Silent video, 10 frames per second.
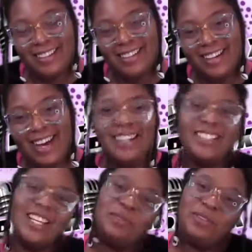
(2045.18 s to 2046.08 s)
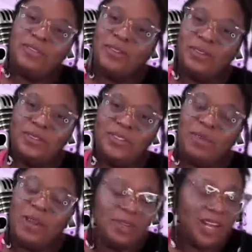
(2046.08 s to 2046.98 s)
I done said it before.
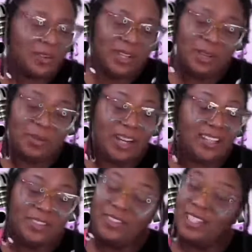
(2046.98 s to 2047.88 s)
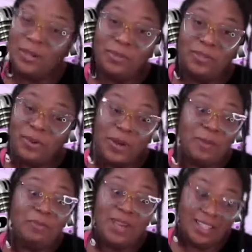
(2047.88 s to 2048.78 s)
Maybe not on here, but I definitely said it before
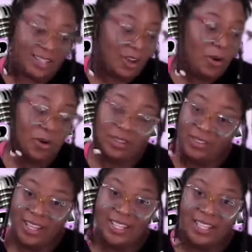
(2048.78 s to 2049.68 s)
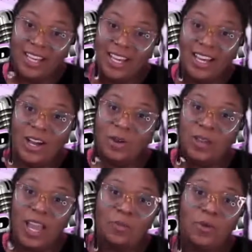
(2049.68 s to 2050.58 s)
and meant all of it.
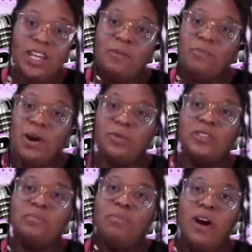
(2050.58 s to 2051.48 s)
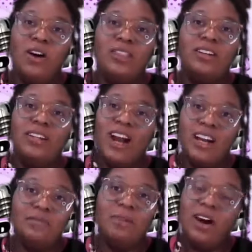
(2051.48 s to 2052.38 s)
Okay. We the most bothered,
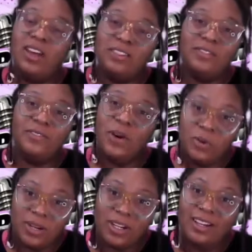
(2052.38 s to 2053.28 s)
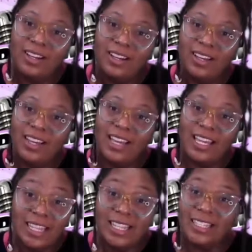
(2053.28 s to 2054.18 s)
unbothered folk
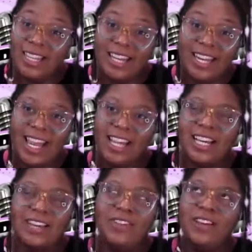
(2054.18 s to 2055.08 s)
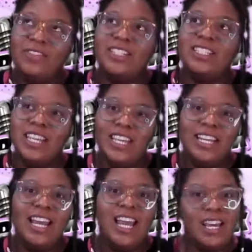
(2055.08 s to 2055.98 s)
in this day and age I have ever
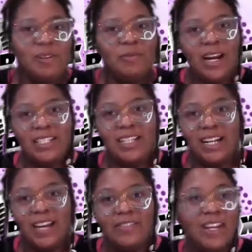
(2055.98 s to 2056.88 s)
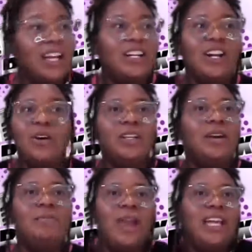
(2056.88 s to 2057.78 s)
seen in my entire life, that I could only
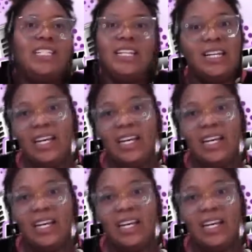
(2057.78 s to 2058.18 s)
imagine